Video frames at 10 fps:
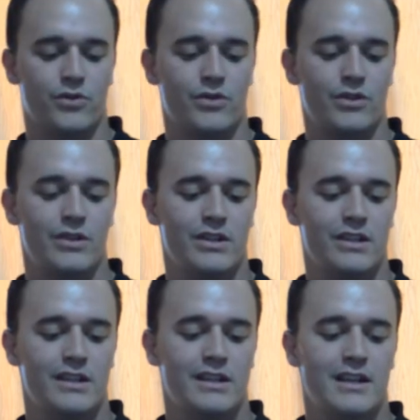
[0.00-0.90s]

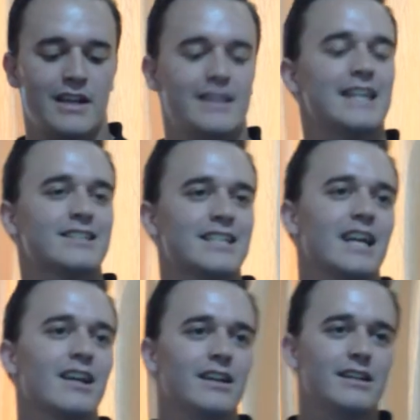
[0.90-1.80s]
Mm. That's
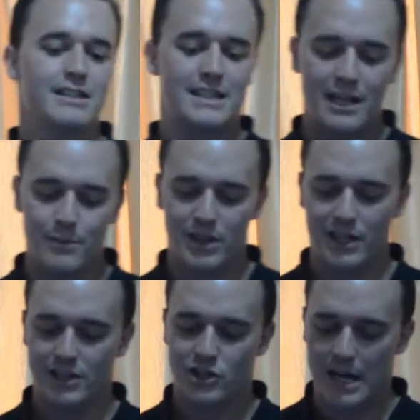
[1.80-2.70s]
2
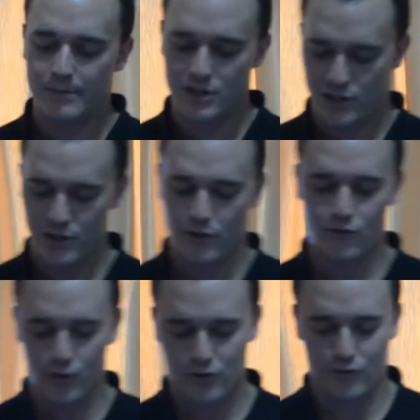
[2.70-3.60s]
Timothy chapter 2
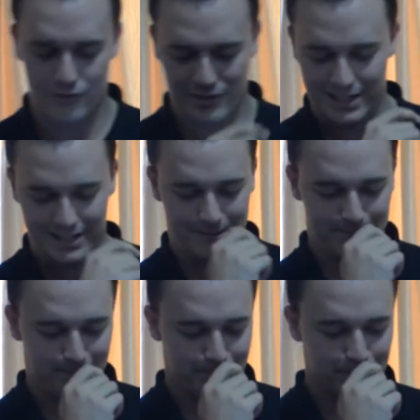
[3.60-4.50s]
verse 15.
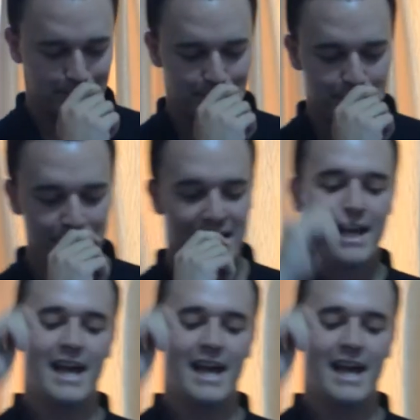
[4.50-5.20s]
Awesome.